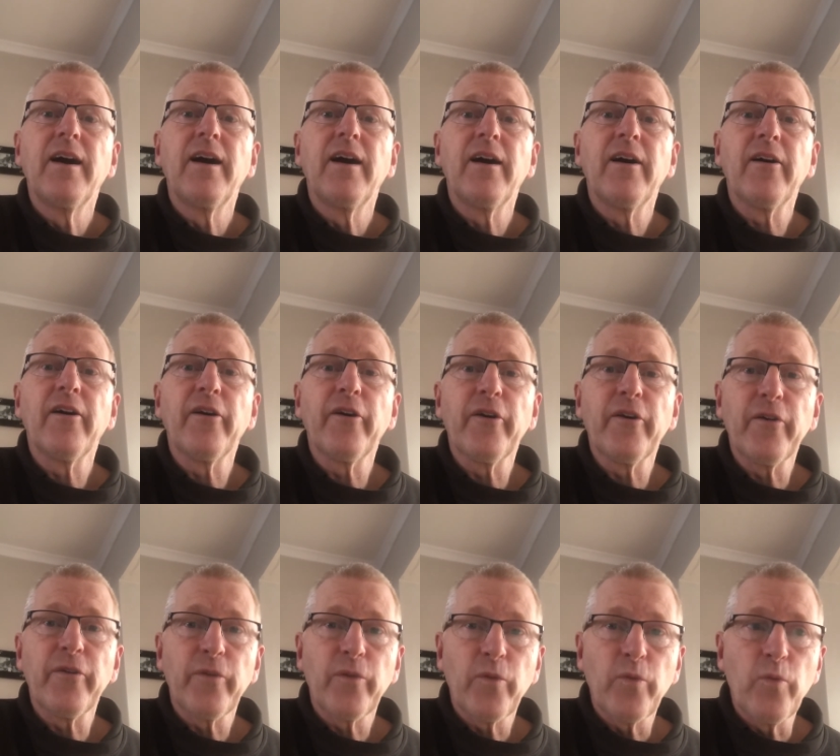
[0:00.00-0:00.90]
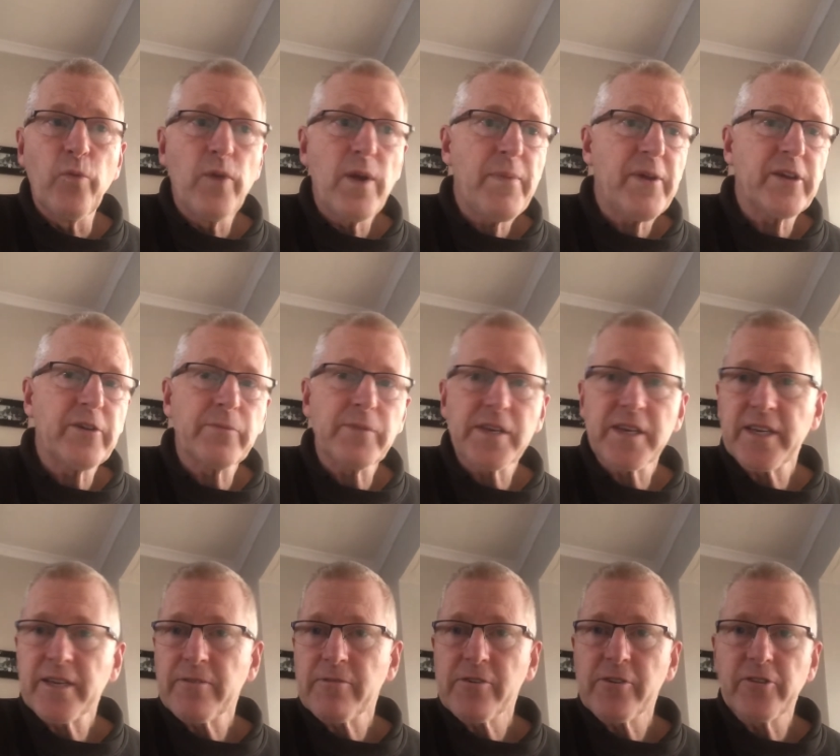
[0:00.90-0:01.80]
are whipping up and
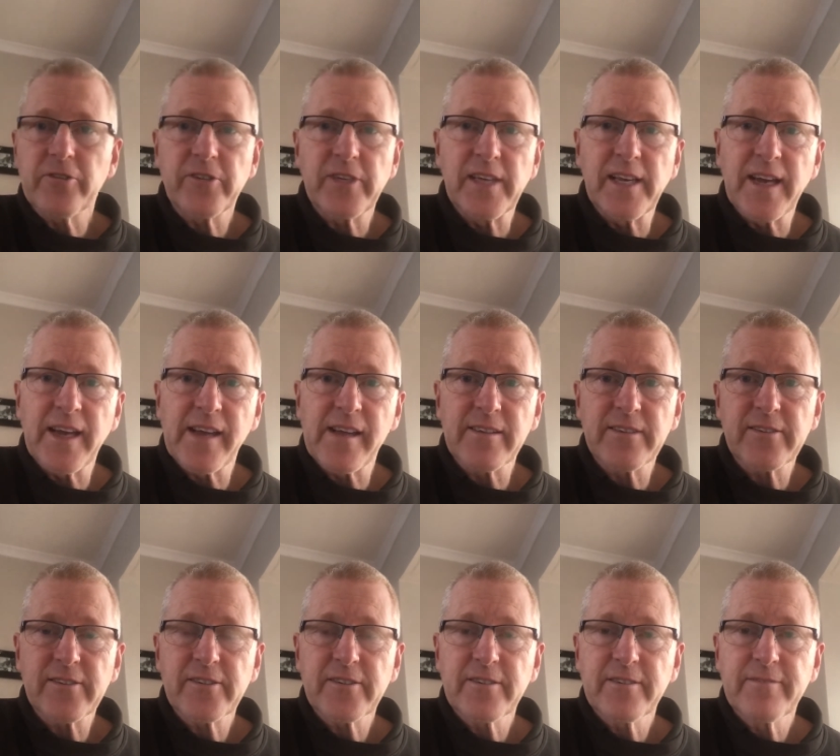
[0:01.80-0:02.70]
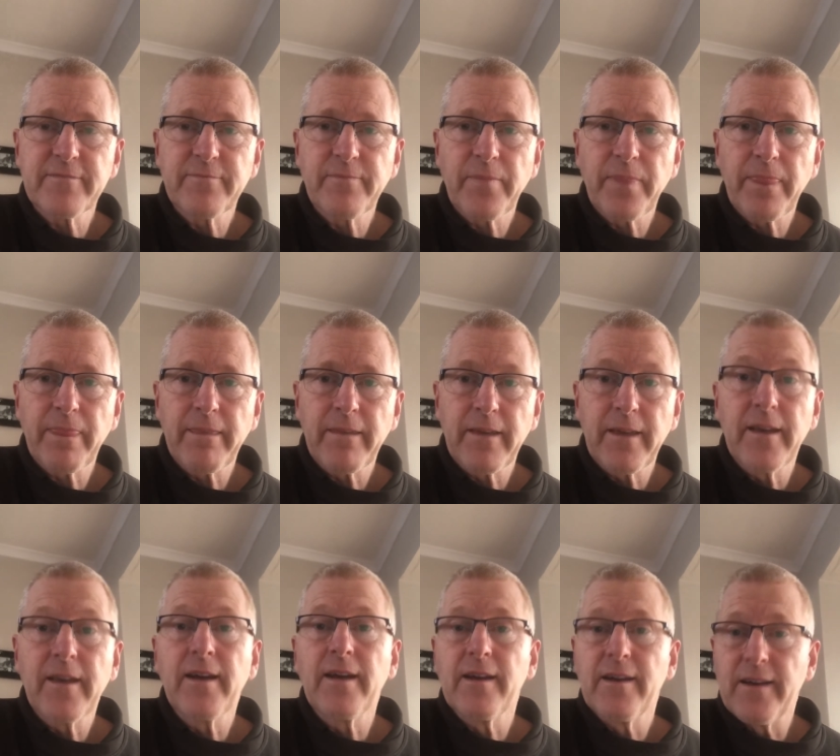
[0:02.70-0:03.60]
down country lanes,
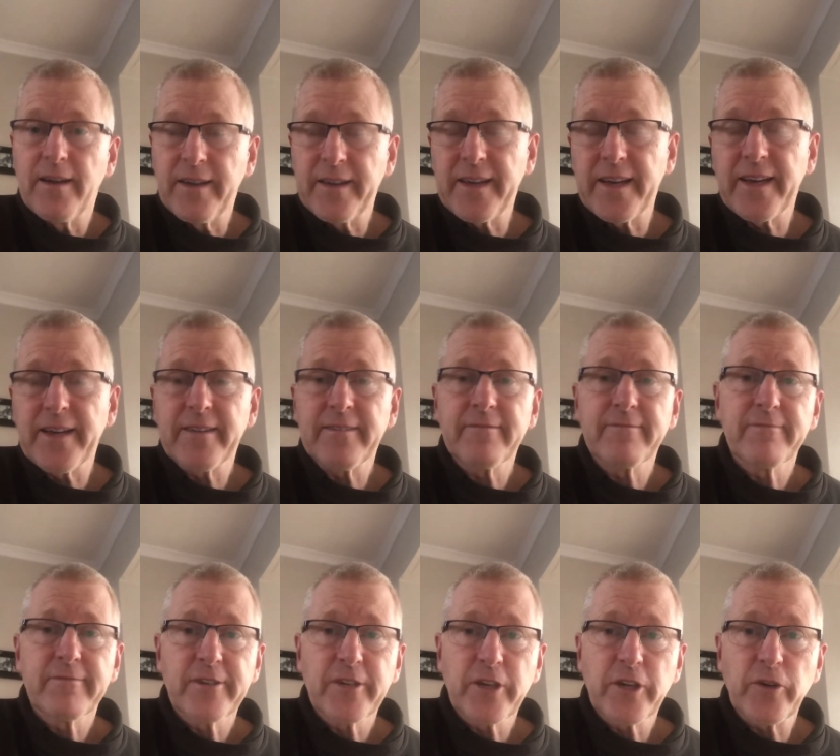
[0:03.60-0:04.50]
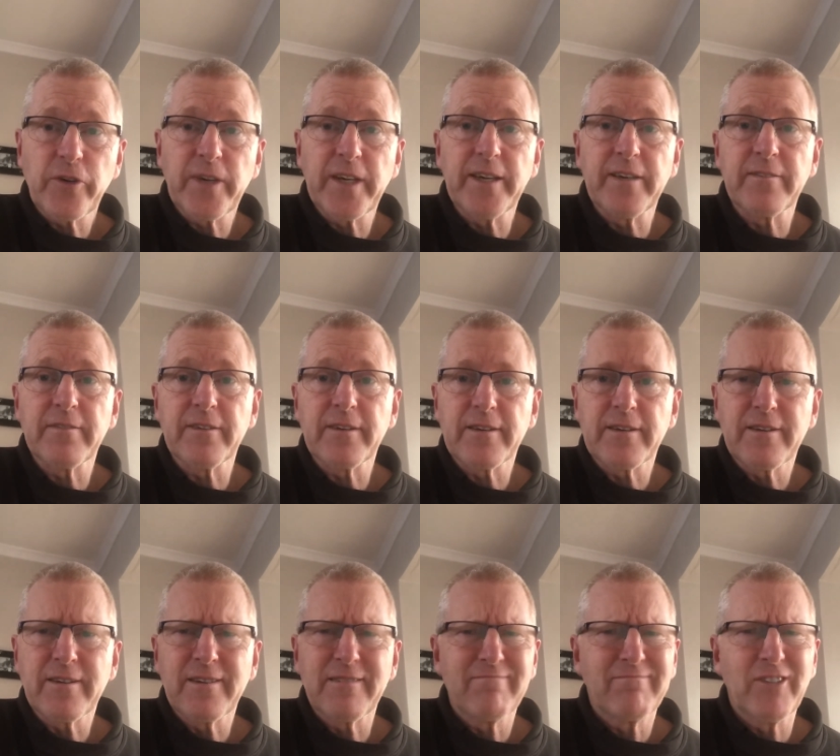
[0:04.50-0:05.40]
again creating
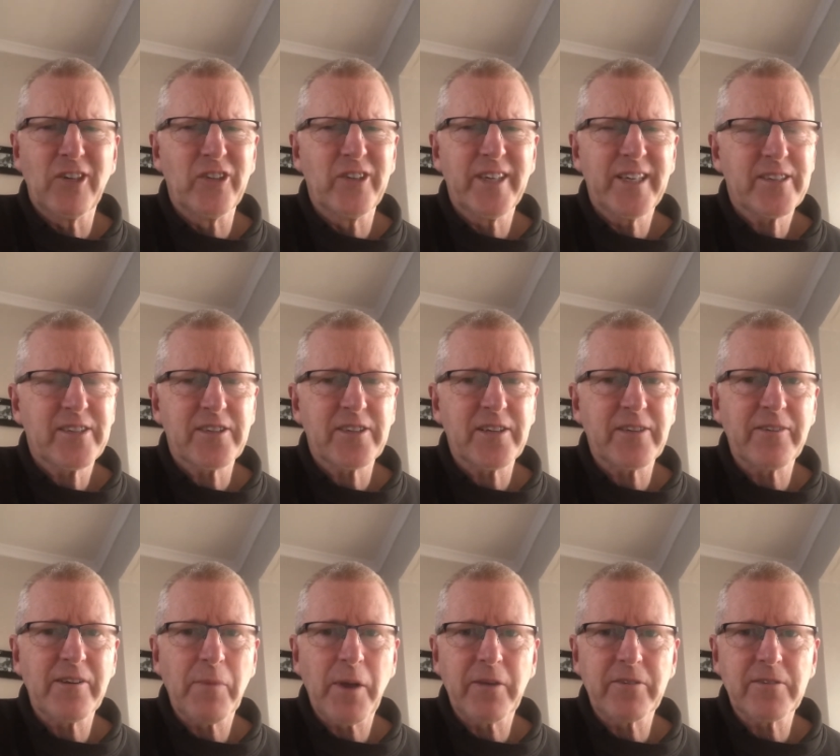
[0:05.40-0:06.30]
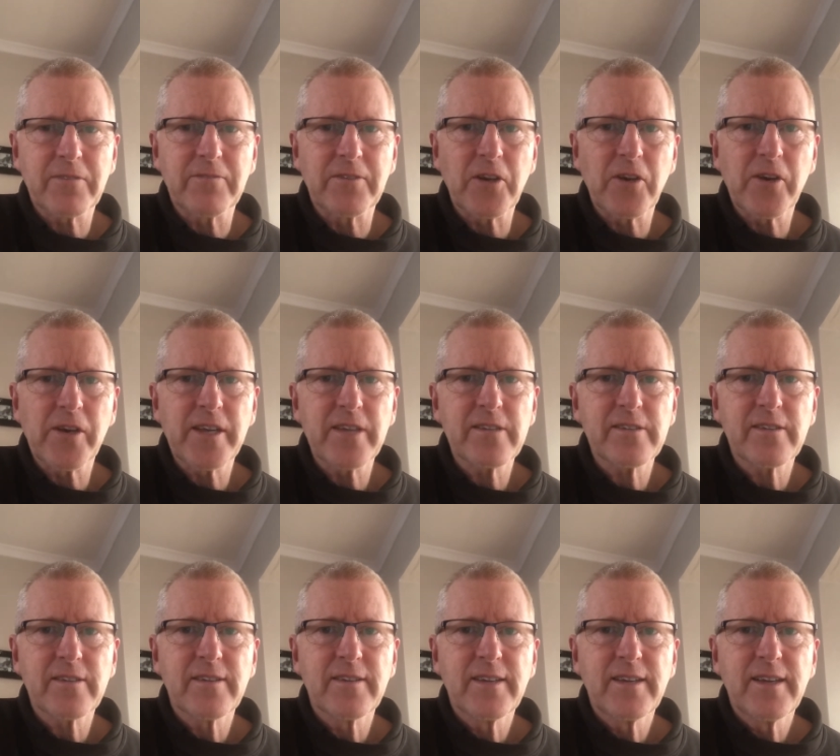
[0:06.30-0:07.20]
unnecessary amounts of noise.
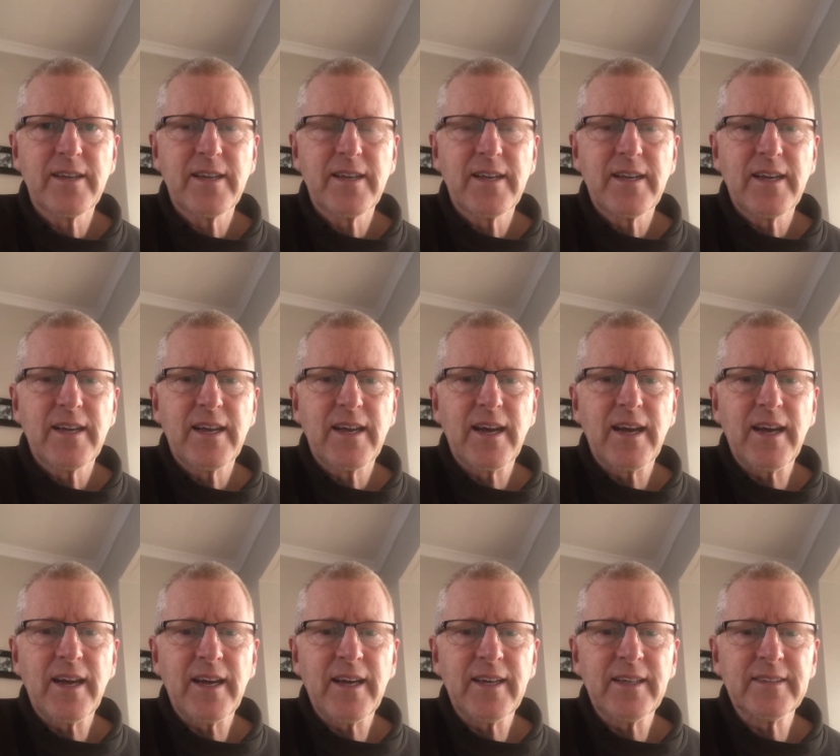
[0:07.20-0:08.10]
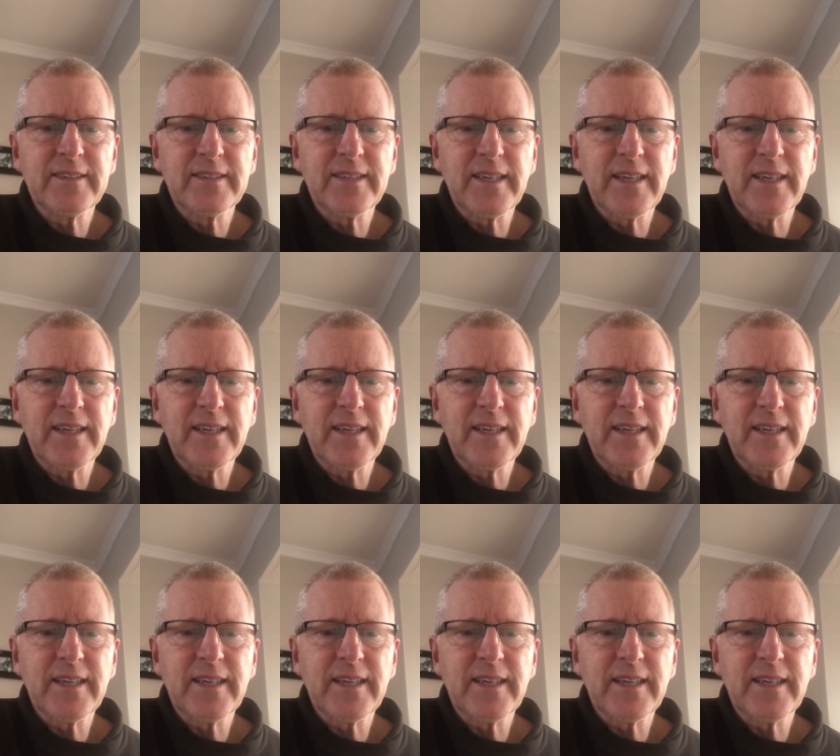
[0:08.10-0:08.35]
And